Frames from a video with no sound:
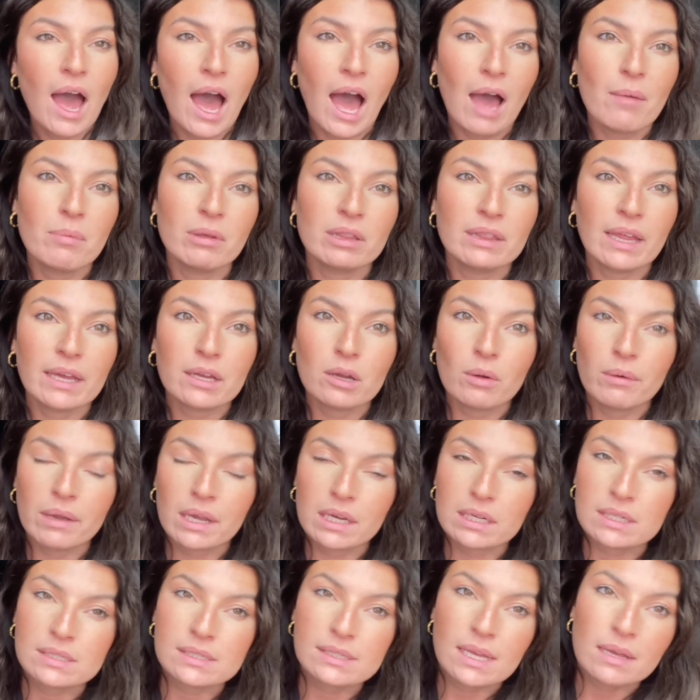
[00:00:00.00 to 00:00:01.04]
I've been like going
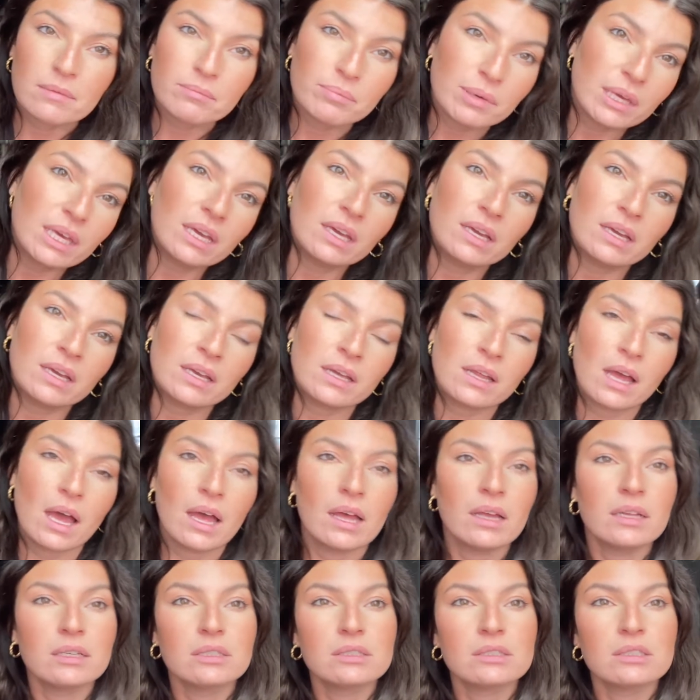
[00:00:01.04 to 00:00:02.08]
into St. Pete
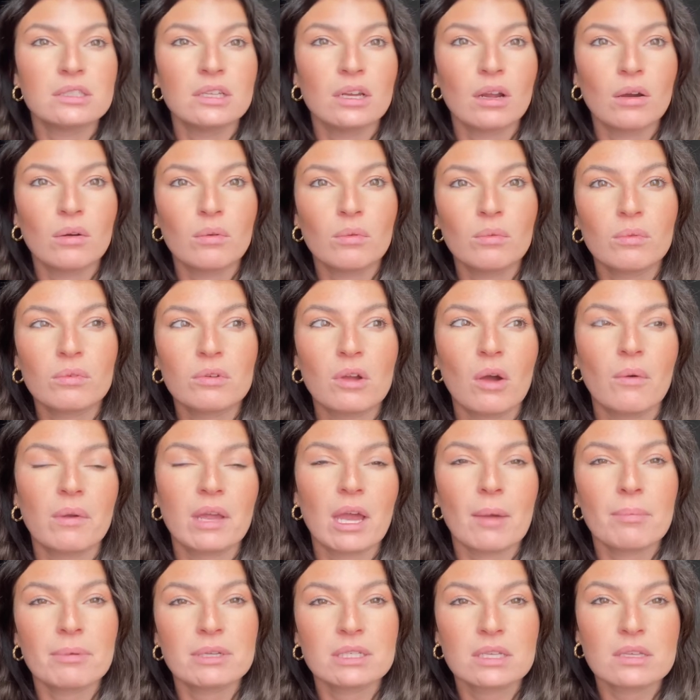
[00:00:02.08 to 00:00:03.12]
and, you know, going
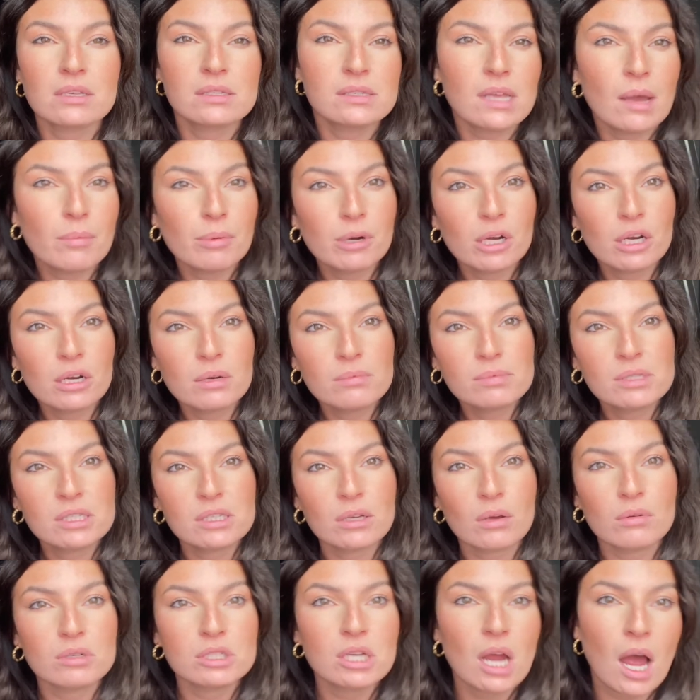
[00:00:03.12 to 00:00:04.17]
up into the suburbs to
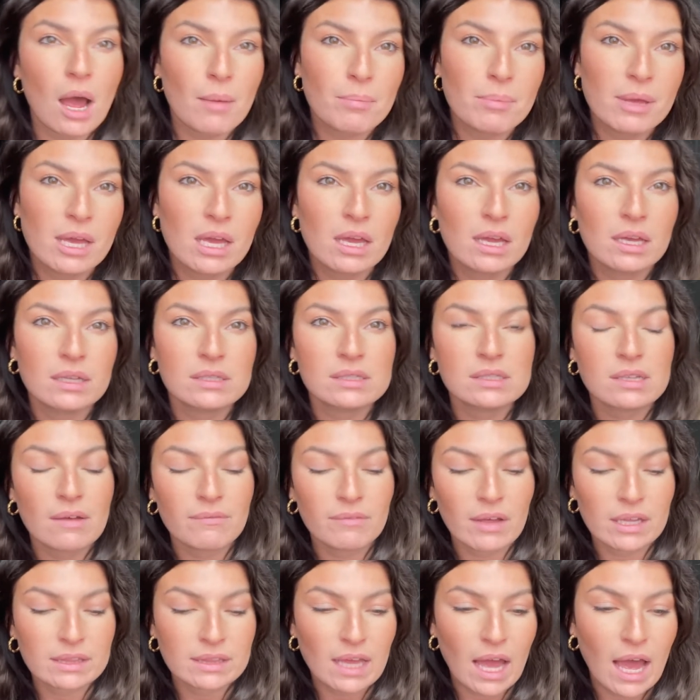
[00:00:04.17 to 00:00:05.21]
go shopping and stuff
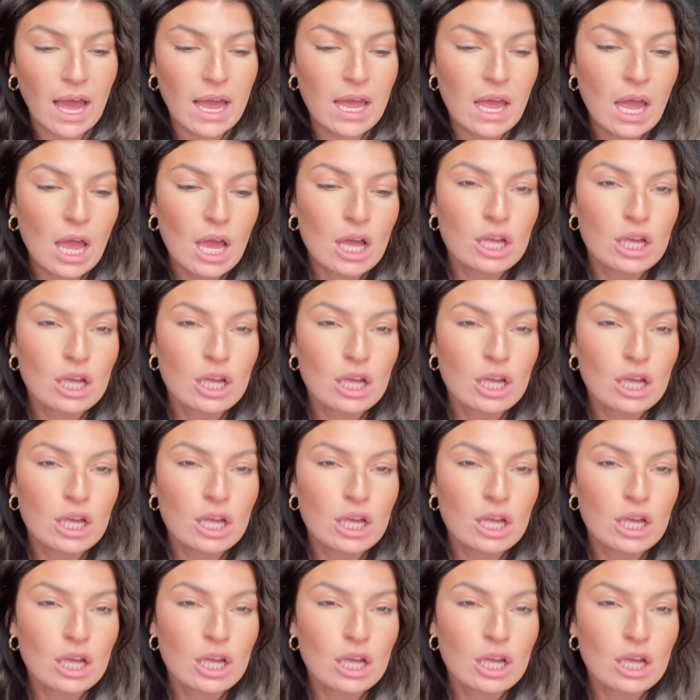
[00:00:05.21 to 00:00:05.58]
like that.